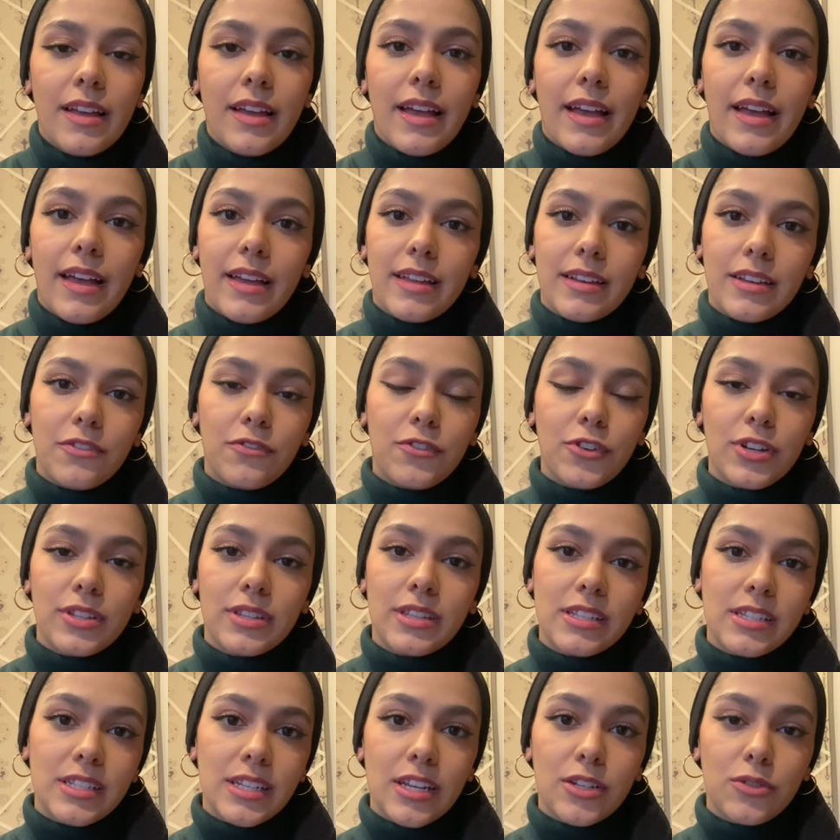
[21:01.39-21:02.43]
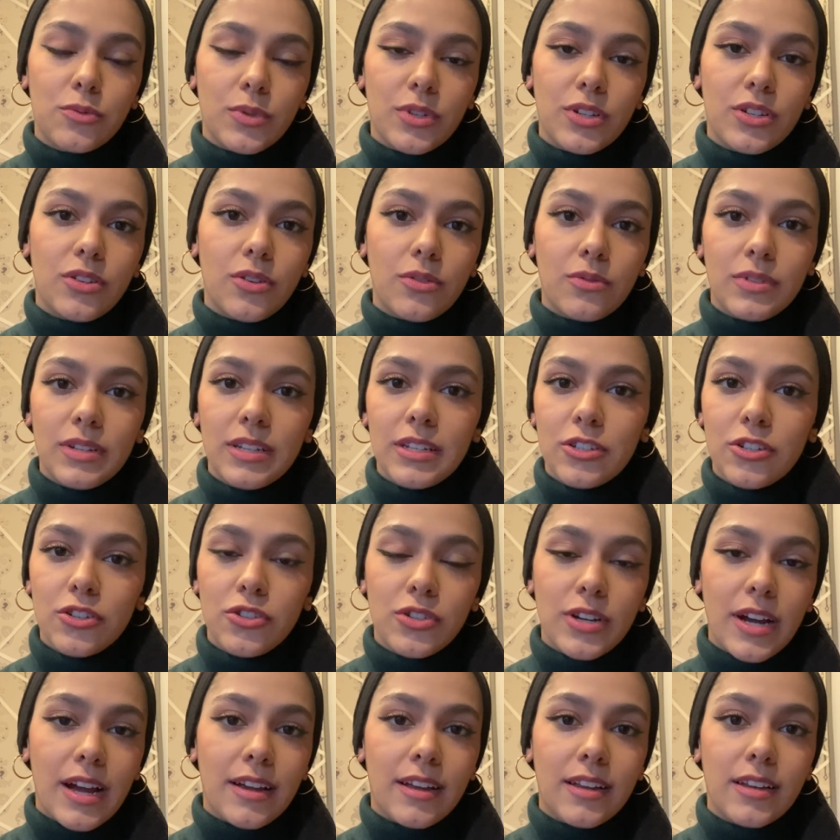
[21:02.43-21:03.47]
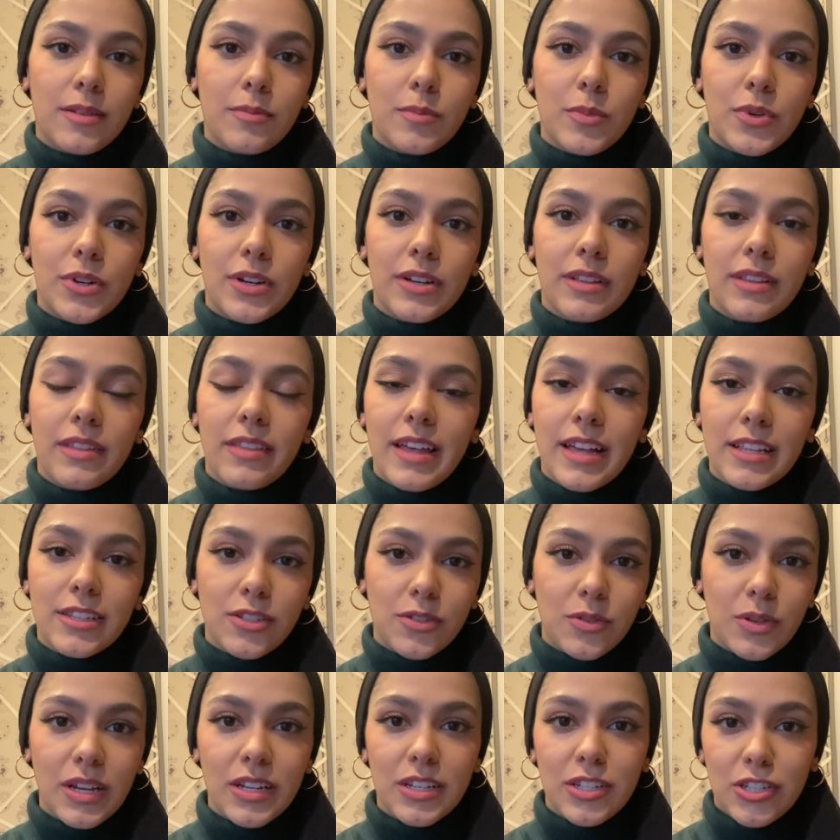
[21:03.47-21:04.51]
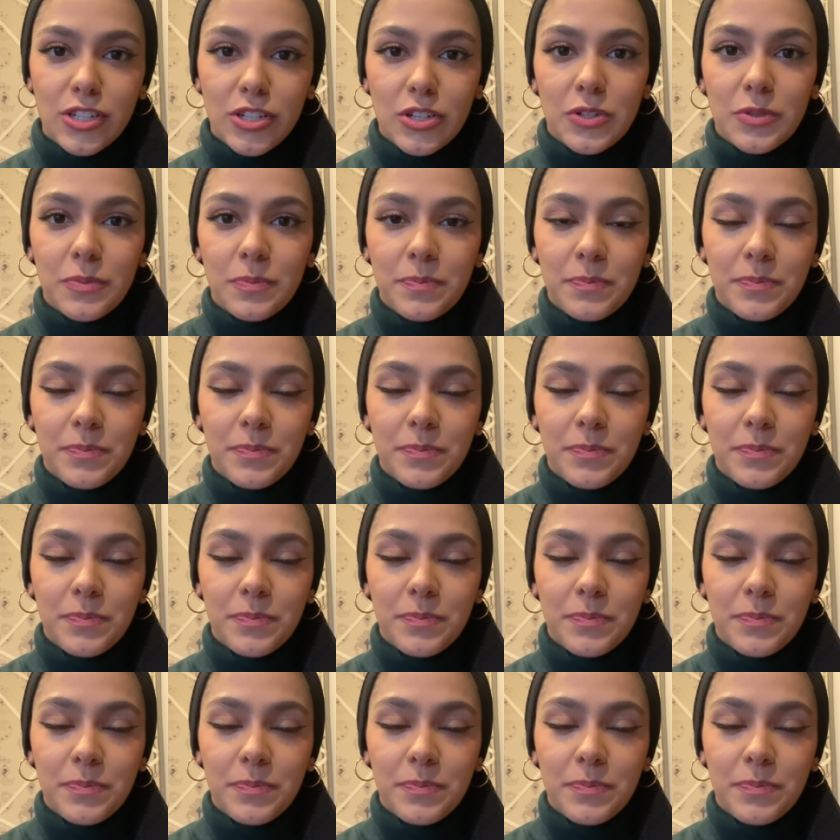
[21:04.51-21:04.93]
And if you're at the stage where you don't need to track anymore, that's great too.